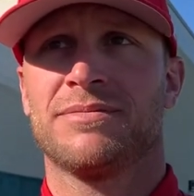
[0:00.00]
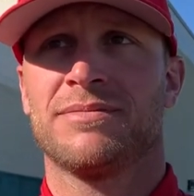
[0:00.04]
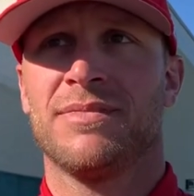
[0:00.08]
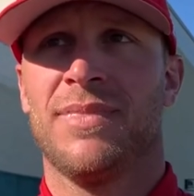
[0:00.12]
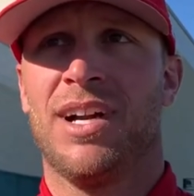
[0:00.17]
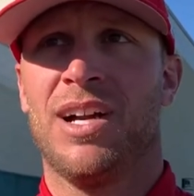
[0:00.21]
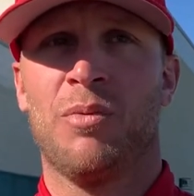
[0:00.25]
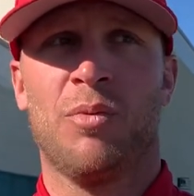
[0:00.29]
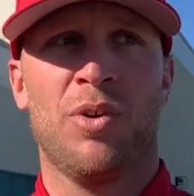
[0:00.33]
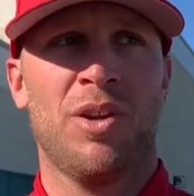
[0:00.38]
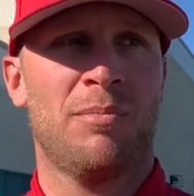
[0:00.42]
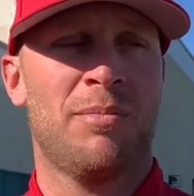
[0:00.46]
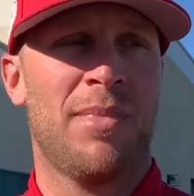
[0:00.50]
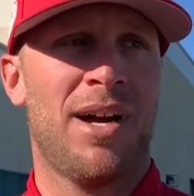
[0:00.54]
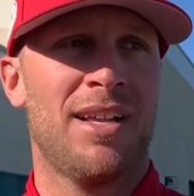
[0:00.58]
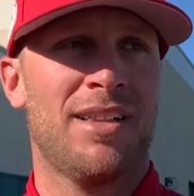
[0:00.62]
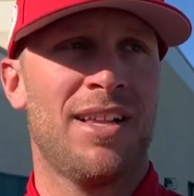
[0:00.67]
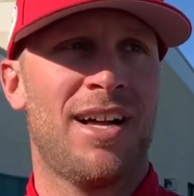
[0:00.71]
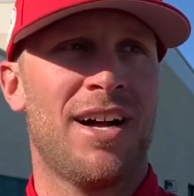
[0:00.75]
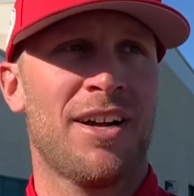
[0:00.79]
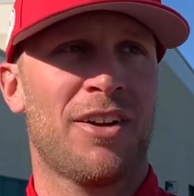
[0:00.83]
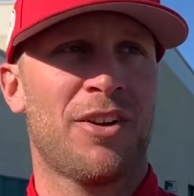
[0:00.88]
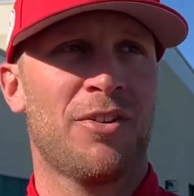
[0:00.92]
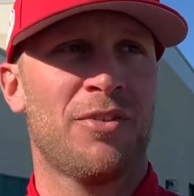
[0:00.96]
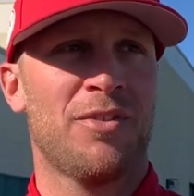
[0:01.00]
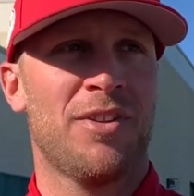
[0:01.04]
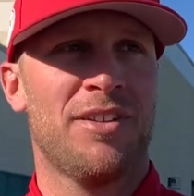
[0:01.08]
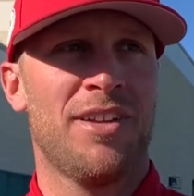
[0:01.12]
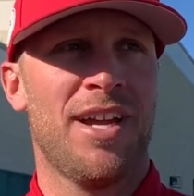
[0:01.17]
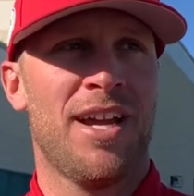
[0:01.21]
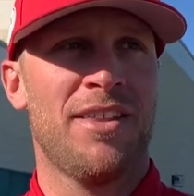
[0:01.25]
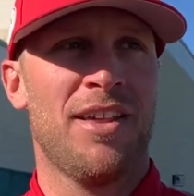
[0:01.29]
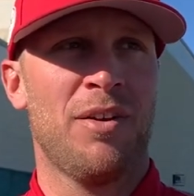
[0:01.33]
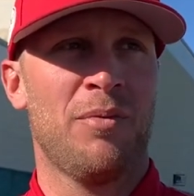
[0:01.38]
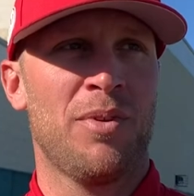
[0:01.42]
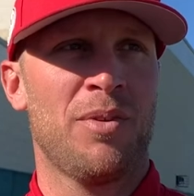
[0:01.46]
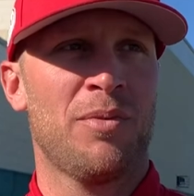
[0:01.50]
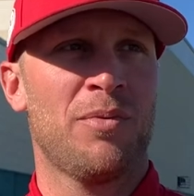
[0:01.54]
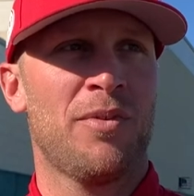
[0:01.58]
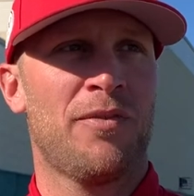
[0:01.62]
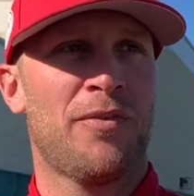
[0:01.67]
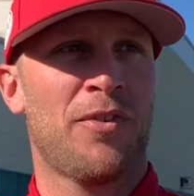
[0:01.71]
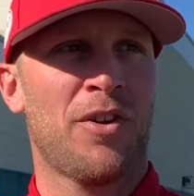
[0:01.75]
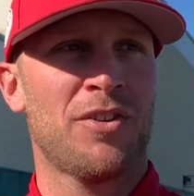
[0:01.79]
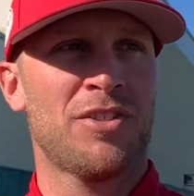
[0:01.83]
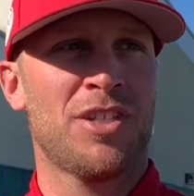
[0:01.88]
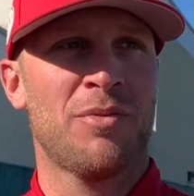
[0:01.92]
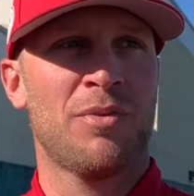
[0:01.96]
I went in my locker the
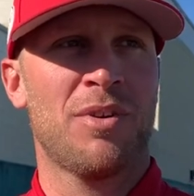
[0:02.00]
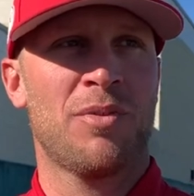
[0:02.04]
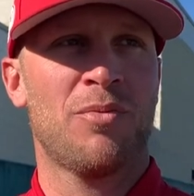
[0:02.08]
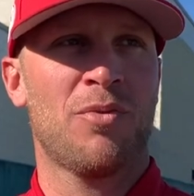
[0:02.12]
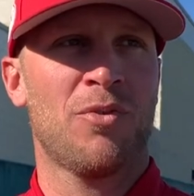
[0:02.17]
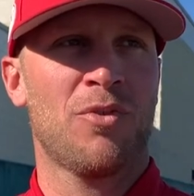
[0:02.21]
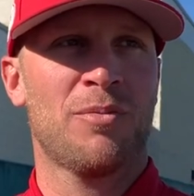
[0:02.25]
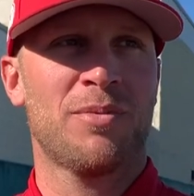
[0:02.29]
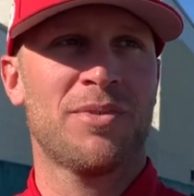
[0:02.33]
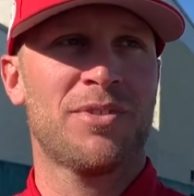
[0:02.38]
first day we wore them.